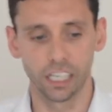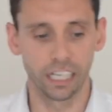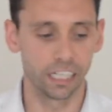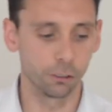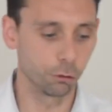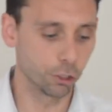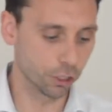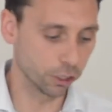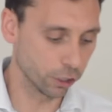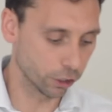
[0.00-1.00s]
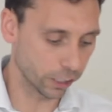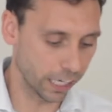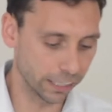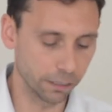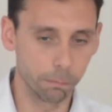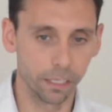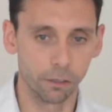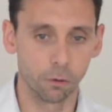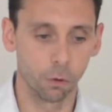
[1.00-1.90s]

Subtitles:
and then you just look at the meal